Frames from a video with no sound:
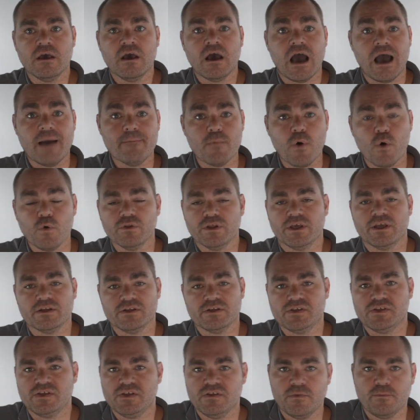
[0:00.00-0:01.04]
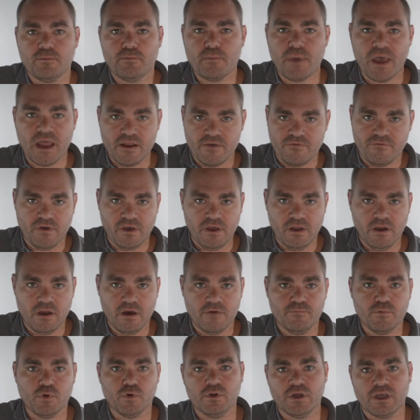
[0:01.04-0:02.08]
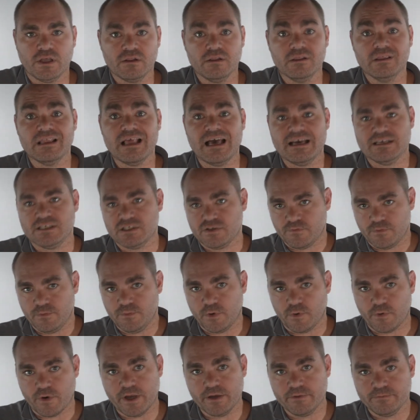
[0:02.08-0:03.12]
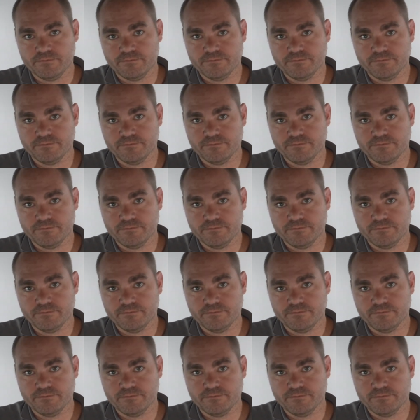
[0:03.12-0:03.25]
I'm only going to see the benefit of pulling less from the grid.